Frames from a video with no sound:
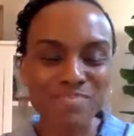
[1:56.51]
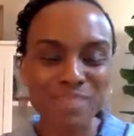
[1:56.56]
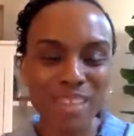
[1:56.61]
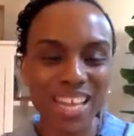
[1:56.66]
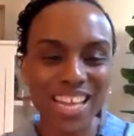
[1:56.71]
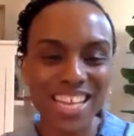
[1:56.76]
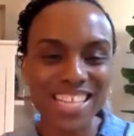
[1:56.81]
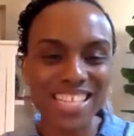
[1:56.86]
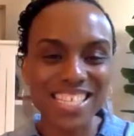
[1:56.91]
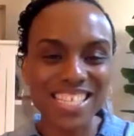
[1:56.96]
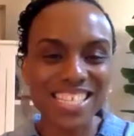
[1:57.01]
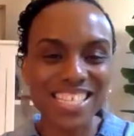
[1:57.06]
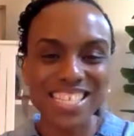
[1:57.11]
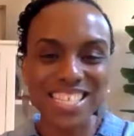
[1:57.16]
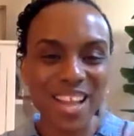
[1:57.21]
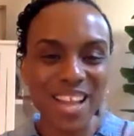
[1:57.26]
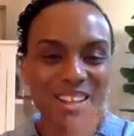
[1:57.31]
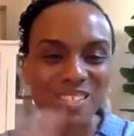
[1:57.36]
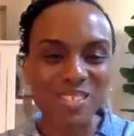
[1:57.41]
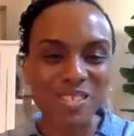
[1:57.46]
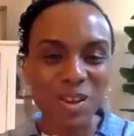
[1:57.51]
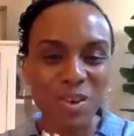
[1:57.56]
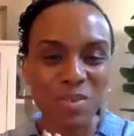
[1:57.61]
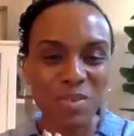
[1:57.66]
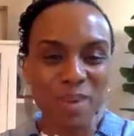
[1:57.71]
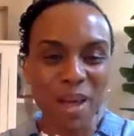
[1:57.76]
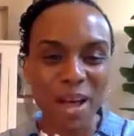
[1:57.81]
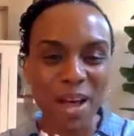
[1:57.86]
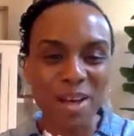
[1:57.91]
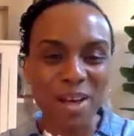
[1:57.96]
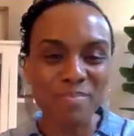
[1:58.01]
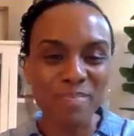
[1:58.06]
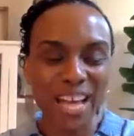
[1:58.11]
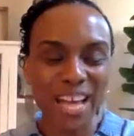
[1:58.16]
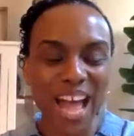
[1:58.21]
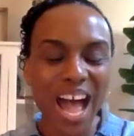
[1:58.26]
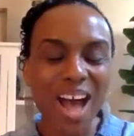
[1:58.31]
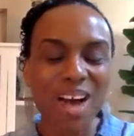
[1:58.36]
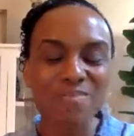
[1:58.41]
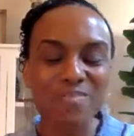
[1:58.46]
Because this sounds so bomb, but
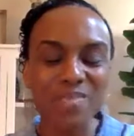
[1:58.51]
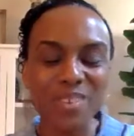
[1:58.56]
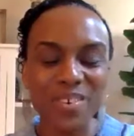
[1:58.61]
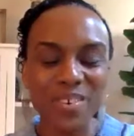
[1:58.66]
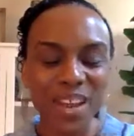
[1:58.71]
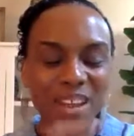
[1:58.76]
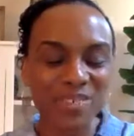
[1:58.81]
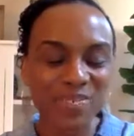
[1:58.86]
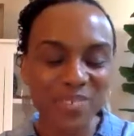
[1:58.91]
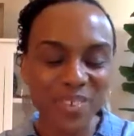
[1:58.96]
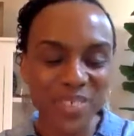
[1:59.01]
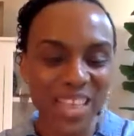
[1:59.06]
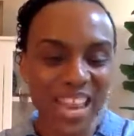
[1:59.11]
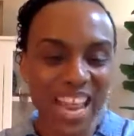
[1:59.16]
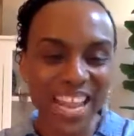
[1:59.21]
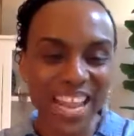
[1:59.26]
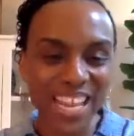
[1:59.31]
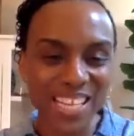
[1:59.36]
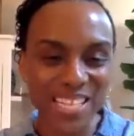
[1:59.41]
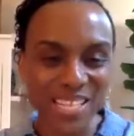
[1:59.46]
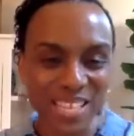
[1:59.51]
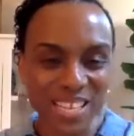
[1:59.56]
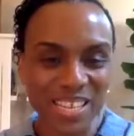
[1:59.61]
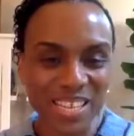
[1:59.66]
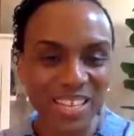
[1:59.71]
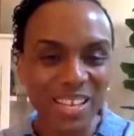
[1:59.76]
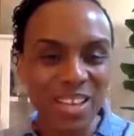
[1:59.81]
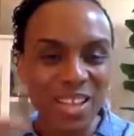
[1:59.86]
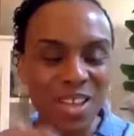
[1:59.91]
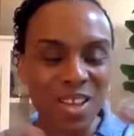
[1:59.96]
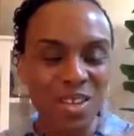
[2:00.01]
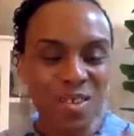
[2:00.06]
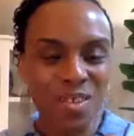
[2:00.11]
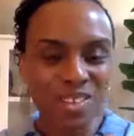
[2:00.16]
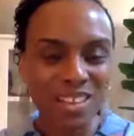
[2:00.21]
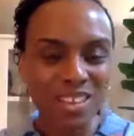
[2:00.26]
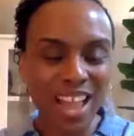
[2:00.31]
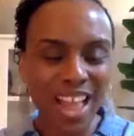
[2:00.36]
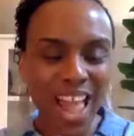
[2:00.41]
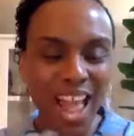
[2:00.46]
I'm grateful that I get to
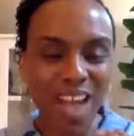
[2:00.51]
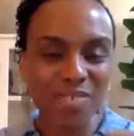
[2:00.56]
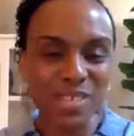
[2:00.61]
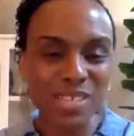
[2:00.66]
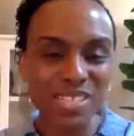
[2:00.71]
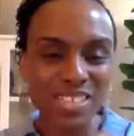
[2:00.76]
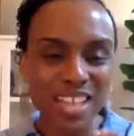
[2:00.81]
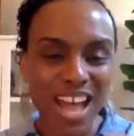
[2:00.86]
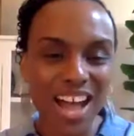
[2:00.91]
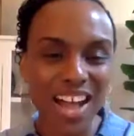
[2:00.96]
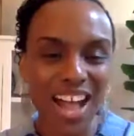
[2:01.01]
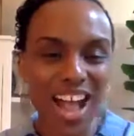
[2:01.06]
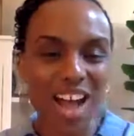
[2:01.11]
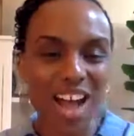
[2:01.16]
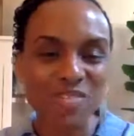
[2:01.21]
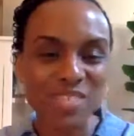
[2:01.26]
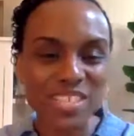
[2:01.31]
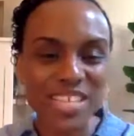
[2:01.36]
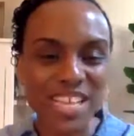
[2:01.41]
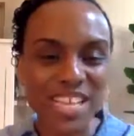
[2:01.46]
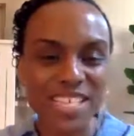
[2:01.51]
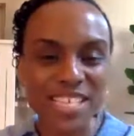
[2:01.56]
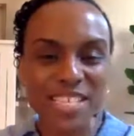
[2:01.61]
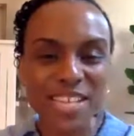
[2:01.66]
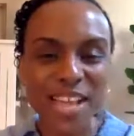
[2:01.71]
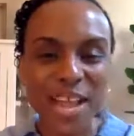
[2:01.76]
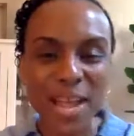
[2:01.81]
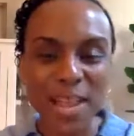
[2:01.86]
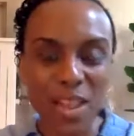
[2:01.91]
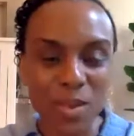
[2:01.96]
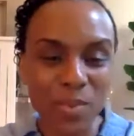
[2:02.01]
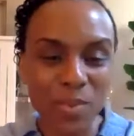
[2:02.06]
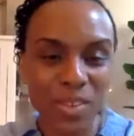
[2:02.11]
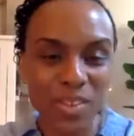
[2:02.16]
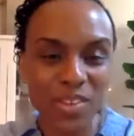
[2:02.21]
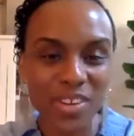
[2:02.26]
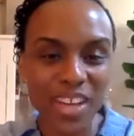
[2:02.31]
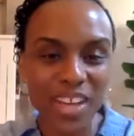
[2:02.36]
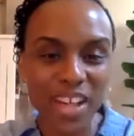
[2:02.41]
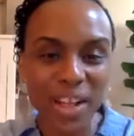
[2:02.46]
have this conversation dialogue with
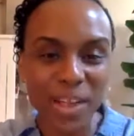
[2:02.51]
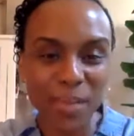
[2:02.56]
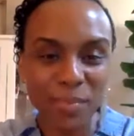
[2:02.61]
you today.